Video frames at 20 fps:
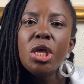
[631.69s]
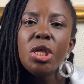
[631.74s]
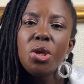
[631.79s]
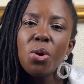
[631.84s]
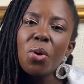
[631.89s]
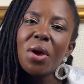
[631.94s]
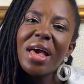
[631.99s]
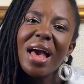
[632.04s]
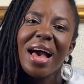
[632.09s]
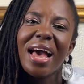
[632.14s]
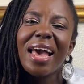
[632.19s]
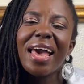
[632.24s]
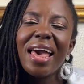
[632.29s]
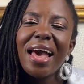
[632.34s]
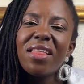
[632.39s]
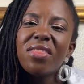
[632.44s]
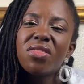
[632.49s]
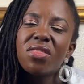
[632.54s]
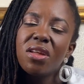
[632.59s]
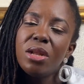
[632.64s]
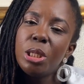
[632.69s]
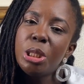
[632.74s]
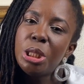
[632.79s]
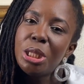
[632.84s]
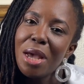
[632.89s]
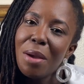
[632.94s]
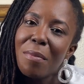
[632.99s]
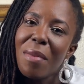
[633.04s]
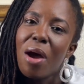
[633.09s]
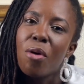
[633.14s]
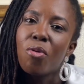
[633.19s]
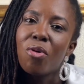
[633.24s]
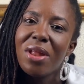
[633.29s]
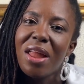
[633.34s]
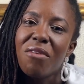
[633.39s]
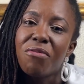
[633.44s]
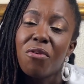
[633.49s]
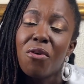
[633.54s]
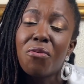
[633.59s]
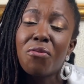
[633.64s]
you can get the
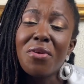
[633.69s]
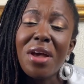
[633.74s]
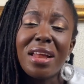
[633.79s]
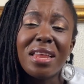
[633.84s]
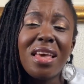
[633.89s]
Dermaroller for free.